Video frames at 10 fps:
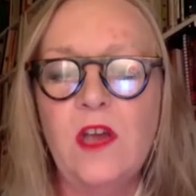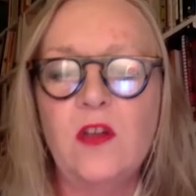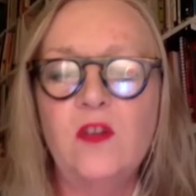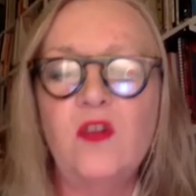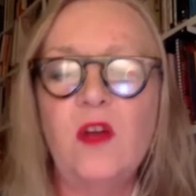
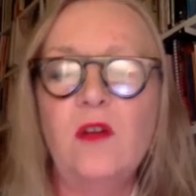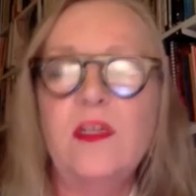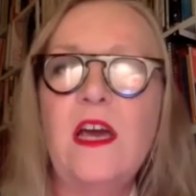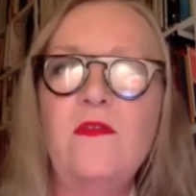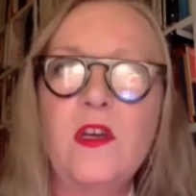Controlled
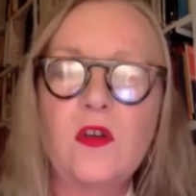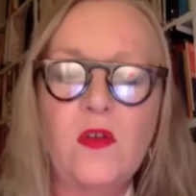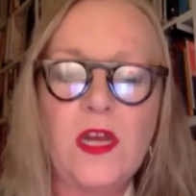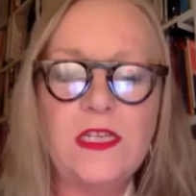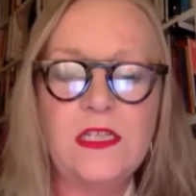havoc
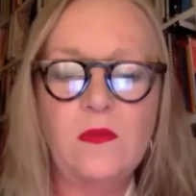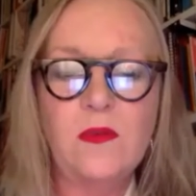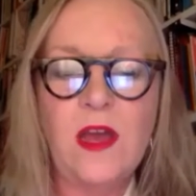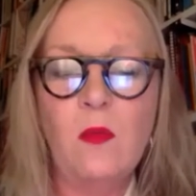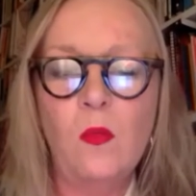created
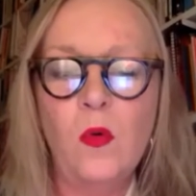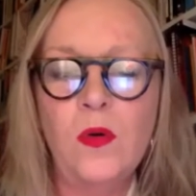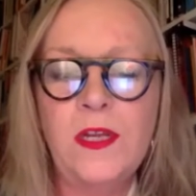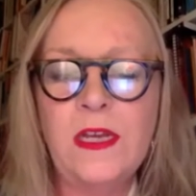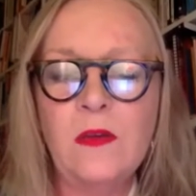without
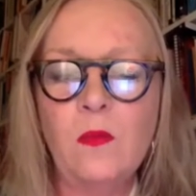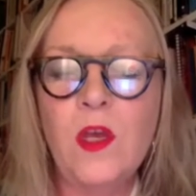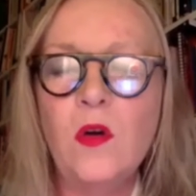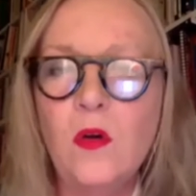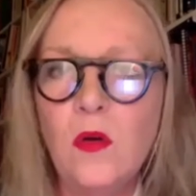warning, we
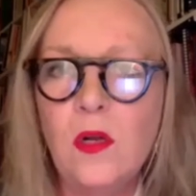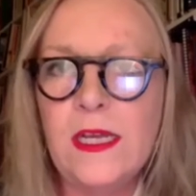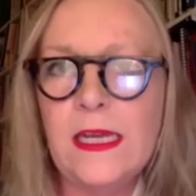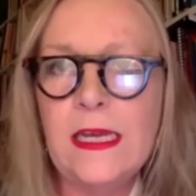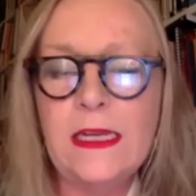haul
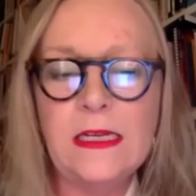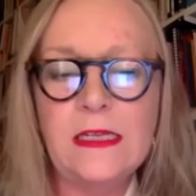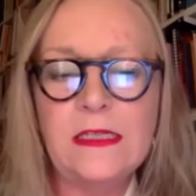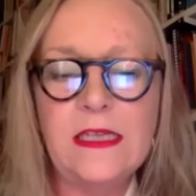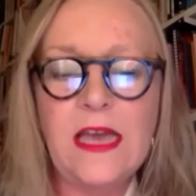in
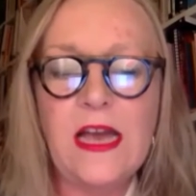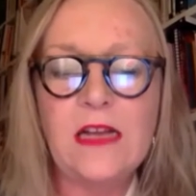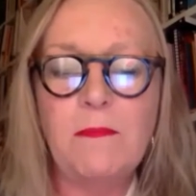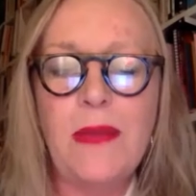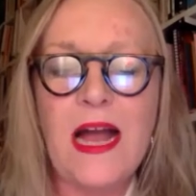and
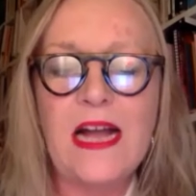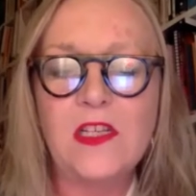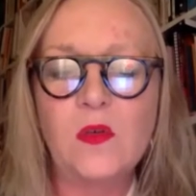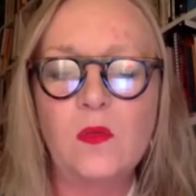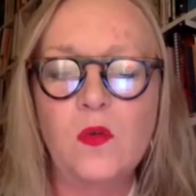tack back
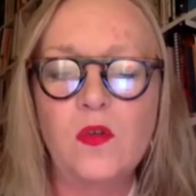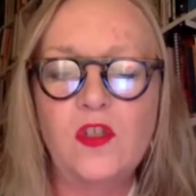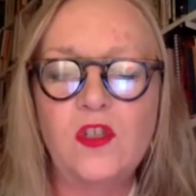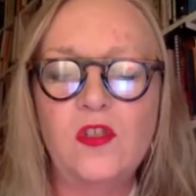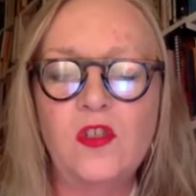towards
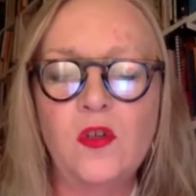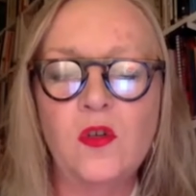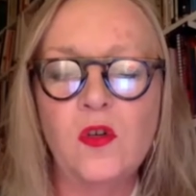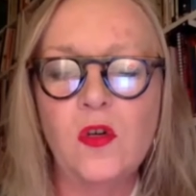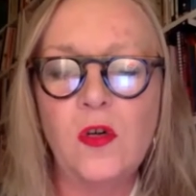
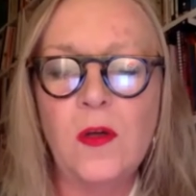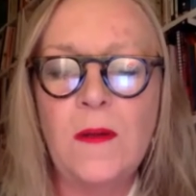shore.